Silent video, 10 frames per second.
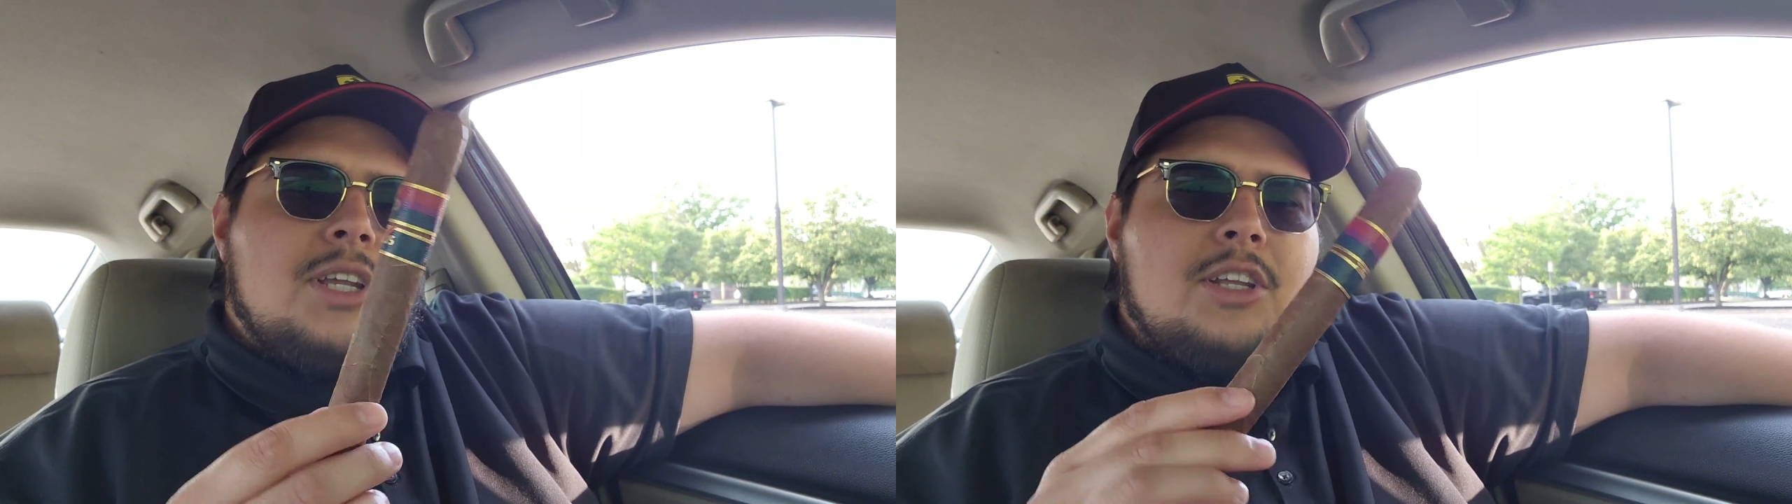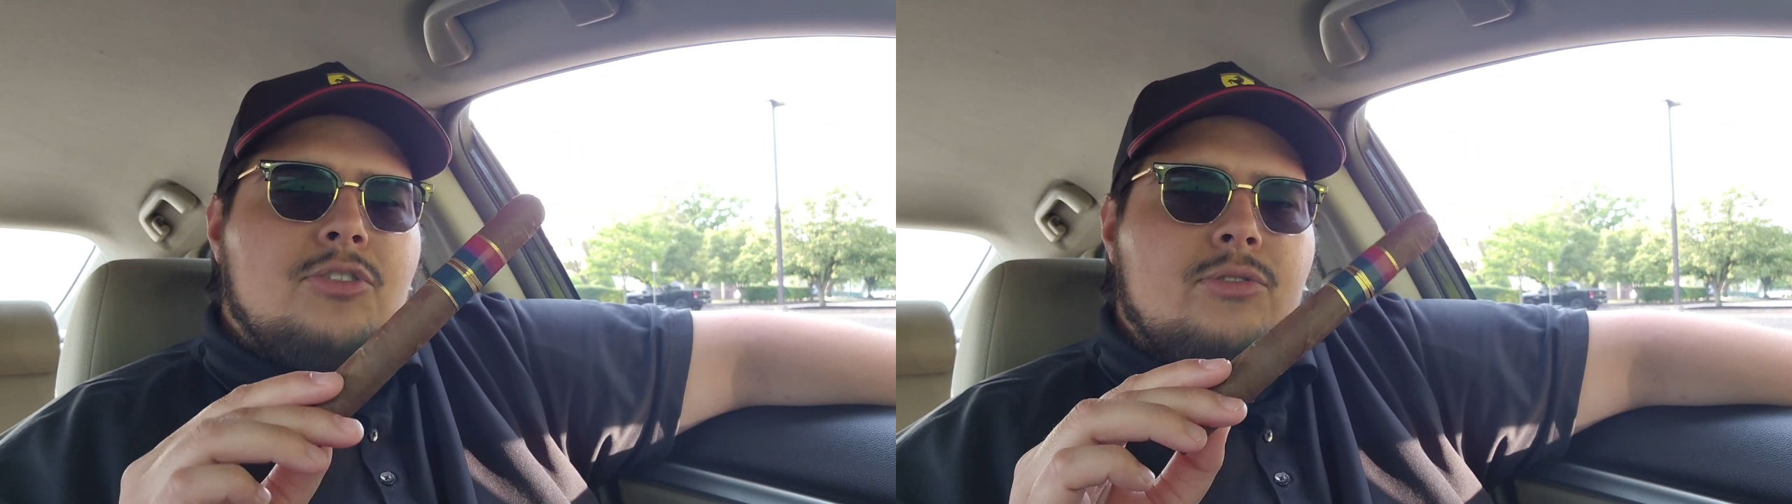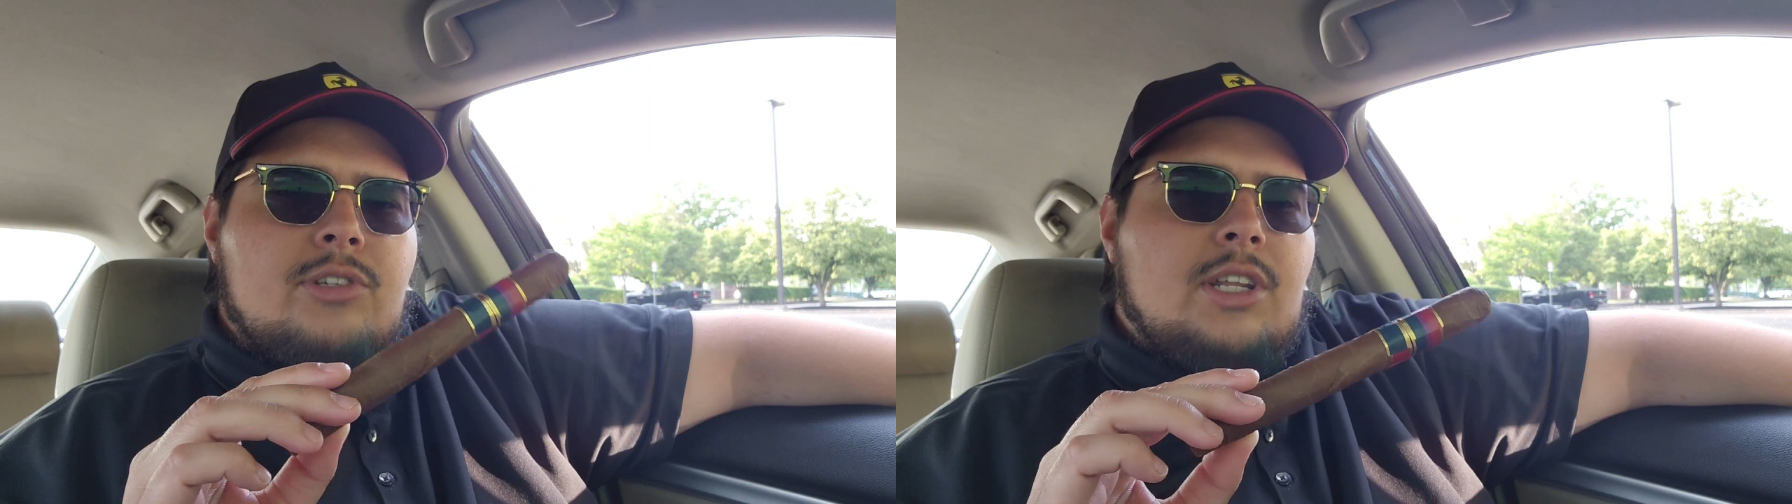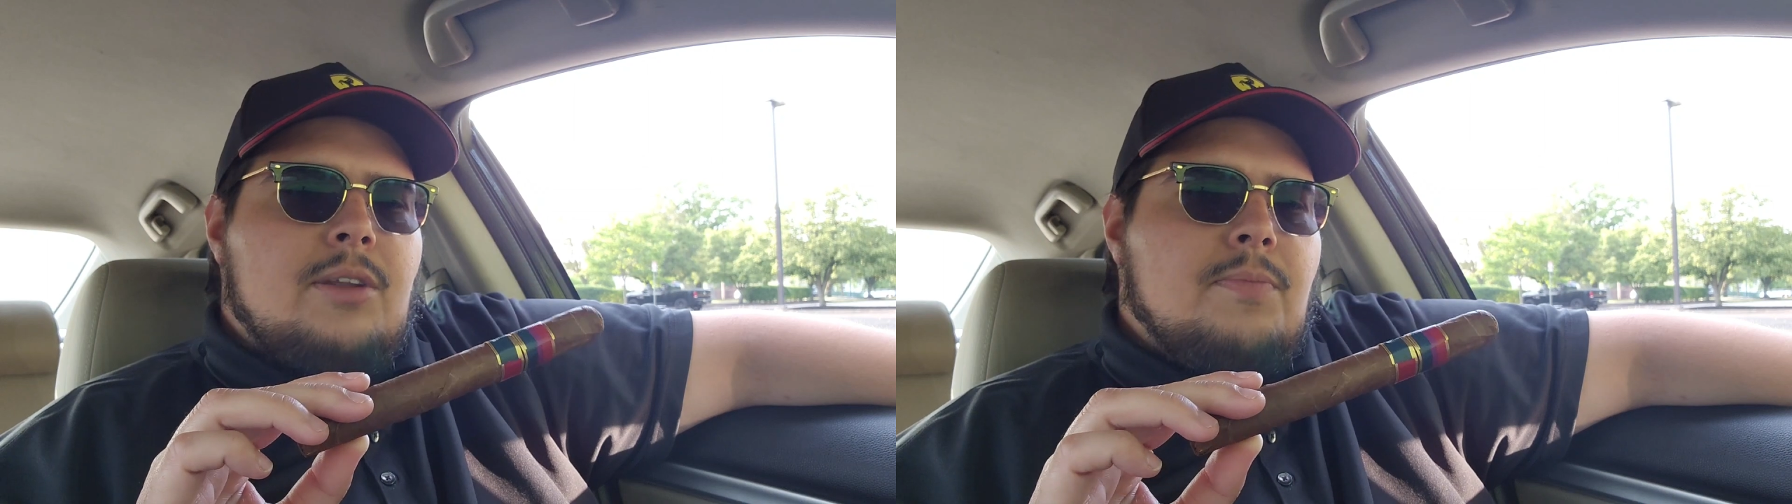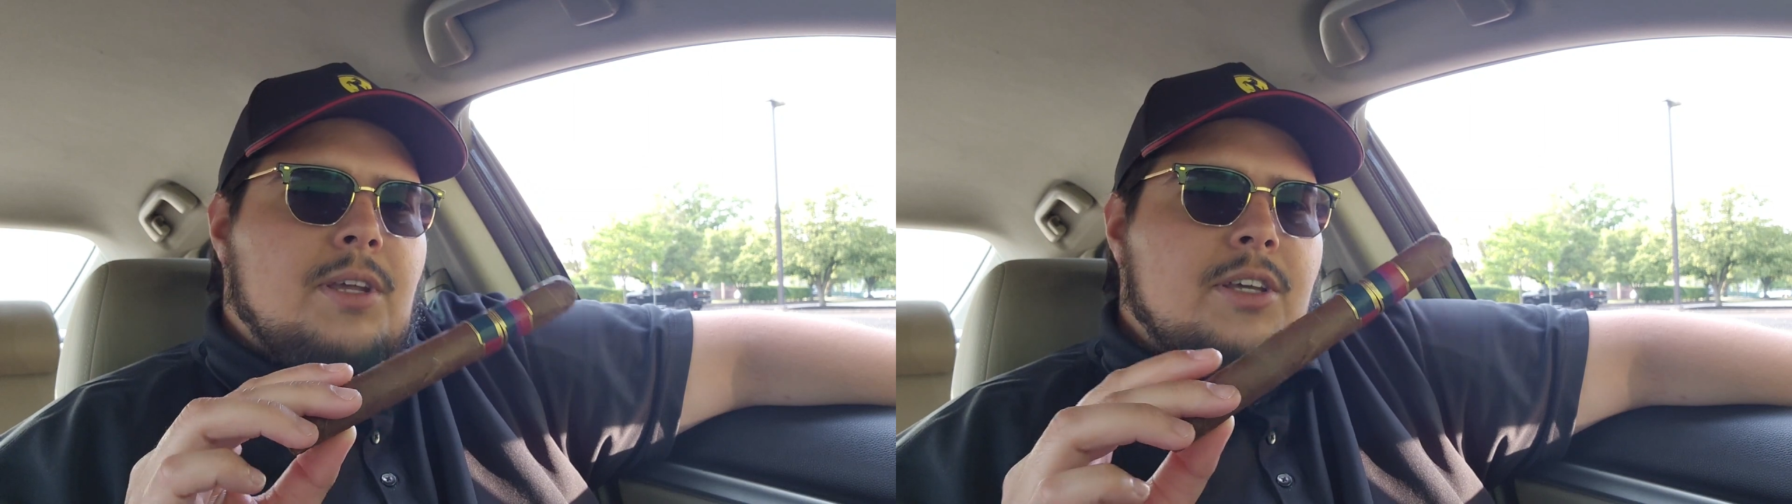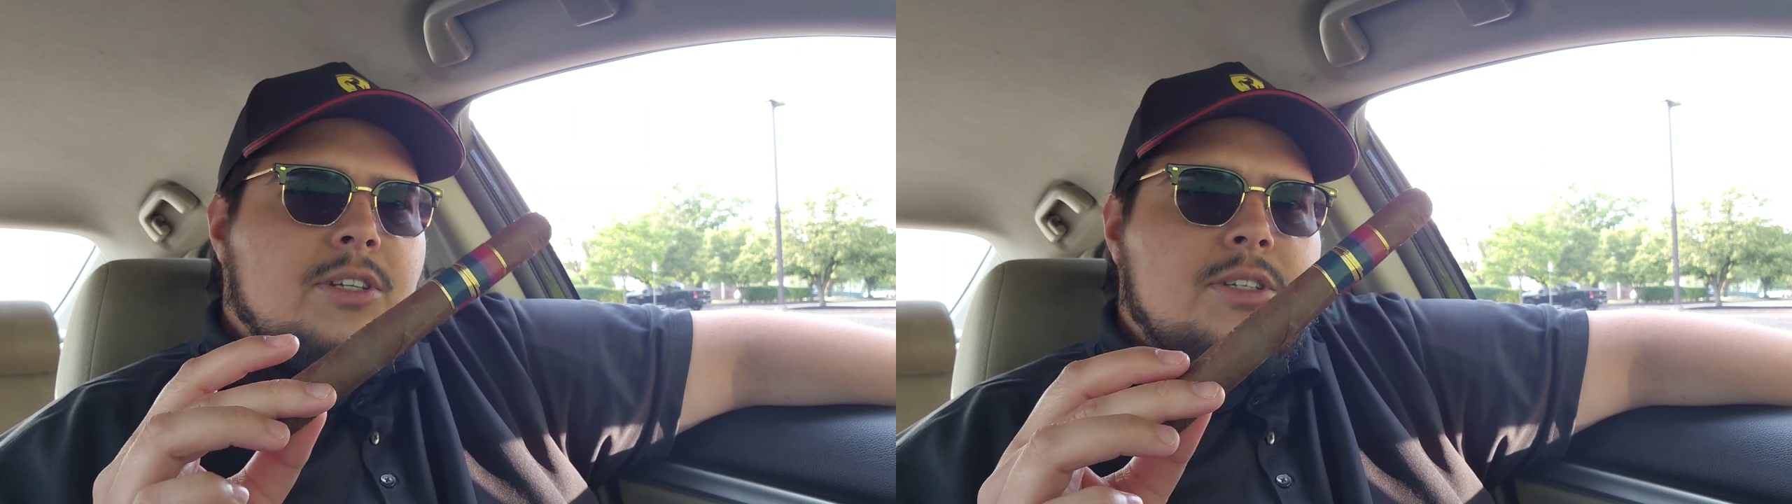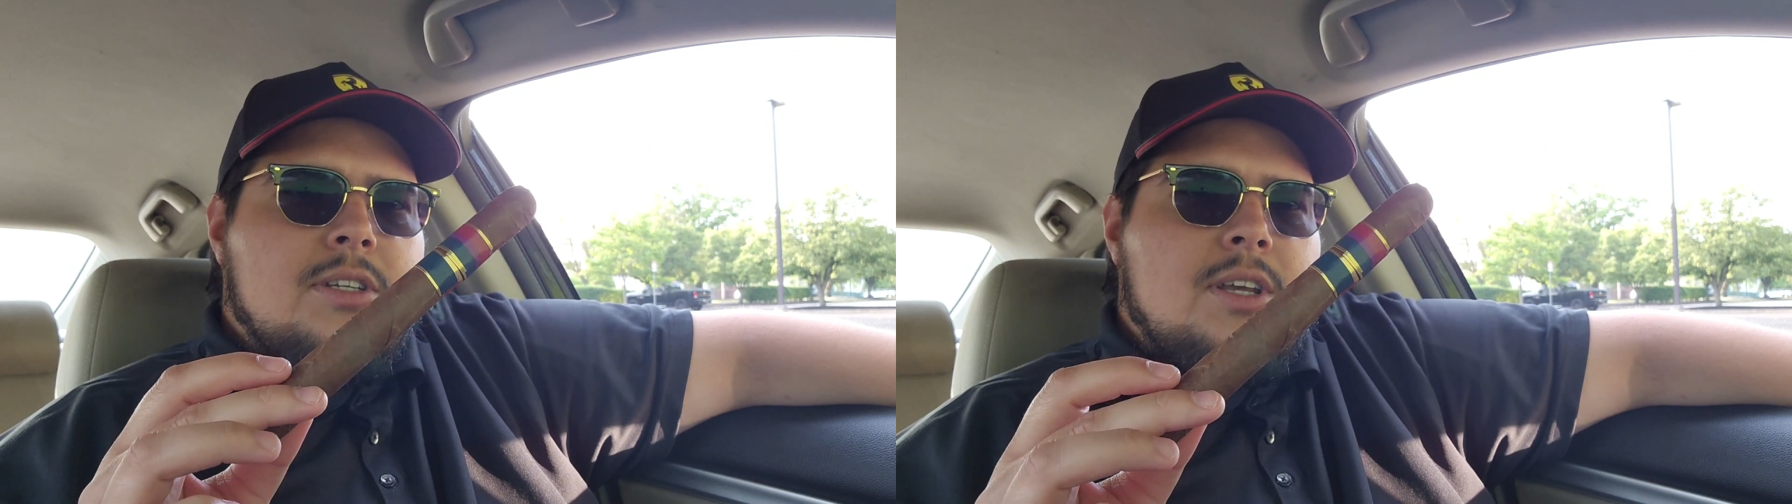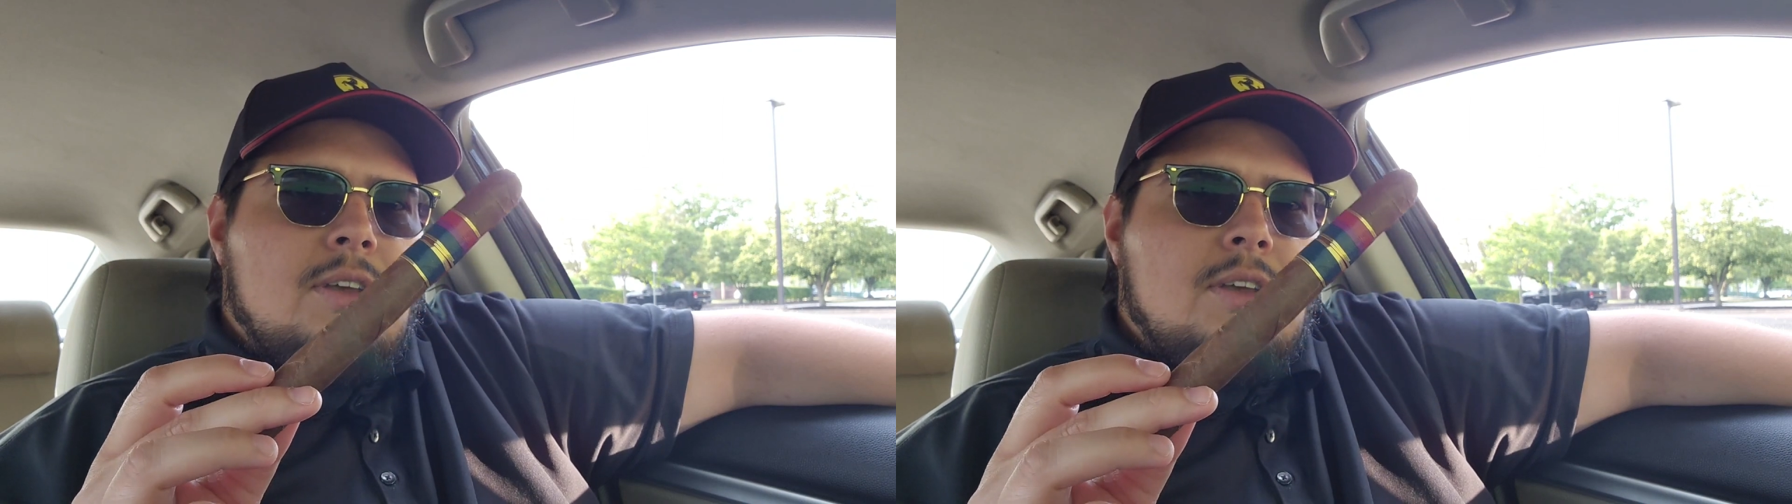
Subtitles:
interesting because